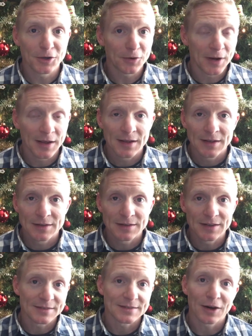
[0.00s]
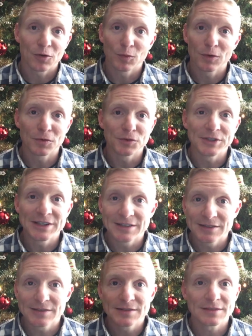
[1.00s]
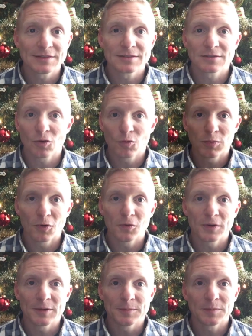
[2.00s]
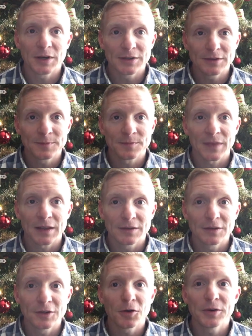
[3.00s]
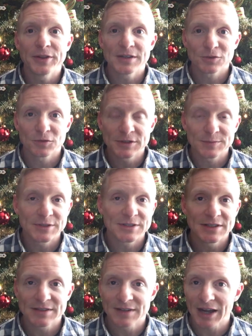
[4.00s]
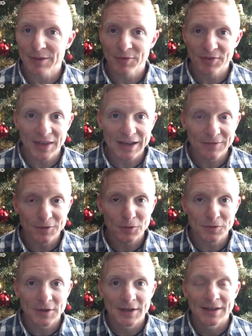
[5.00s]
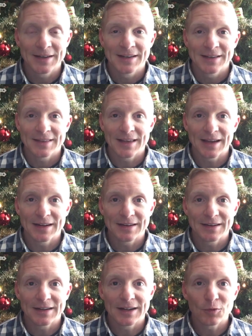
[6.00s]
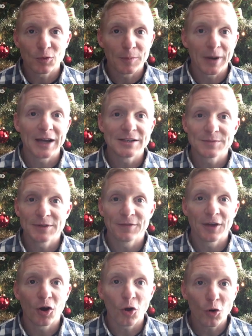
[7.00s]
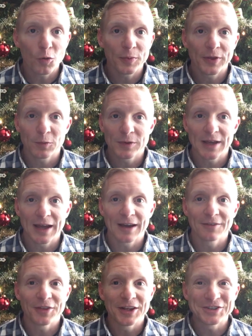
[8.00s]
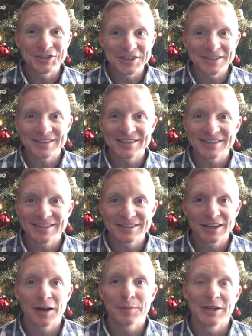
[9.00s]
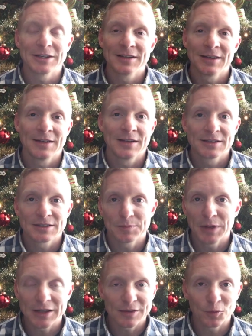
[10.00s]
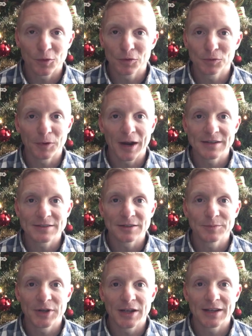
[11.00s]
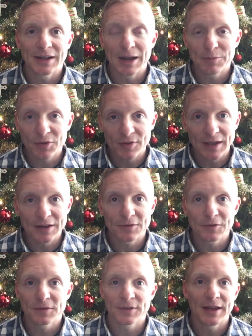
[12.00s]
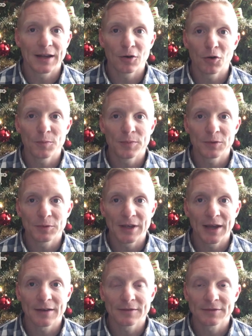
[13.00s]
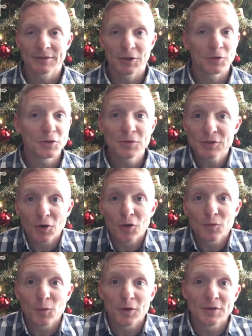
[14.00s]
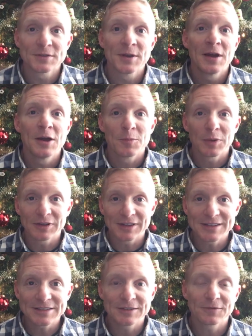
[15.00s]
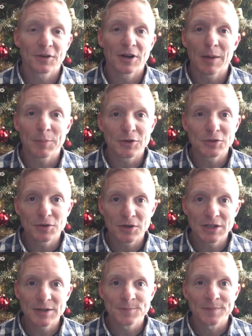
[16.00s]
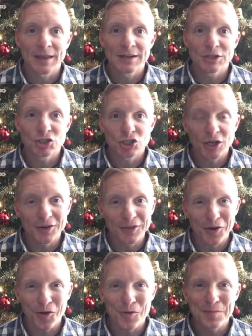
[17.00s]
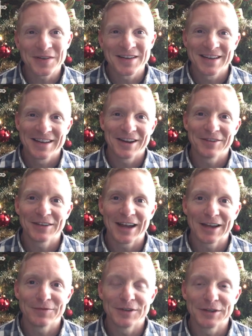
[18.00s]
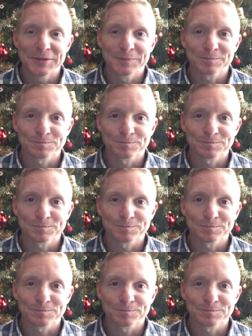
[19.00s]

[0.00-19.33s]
know, yes, our world is so broken, but you know, in this Christmas season, I'm thankful that it reminds me of the hope that we have, that Jesus is coming to make the world right someday, and I'm thankful for that hope that we have. You know, use your own words, but listen for an opportunity to share the hope of Advent.